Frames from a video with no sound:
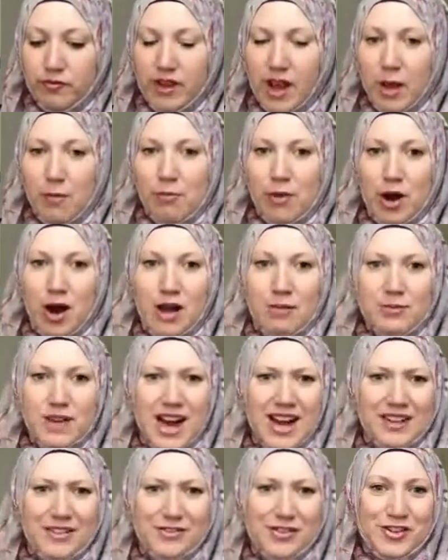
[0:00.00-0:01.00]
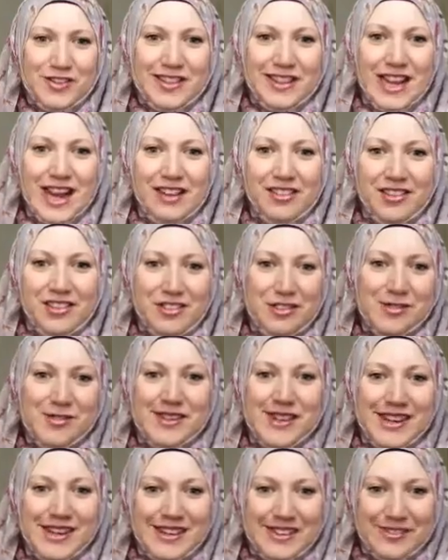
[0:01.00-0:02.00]
But I'm kind of just glad that those
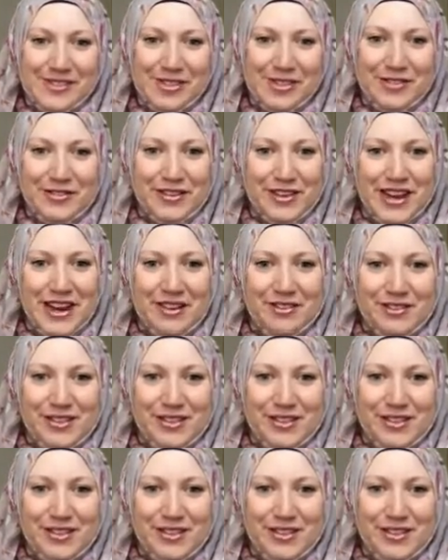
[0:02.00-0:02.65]
days are over now,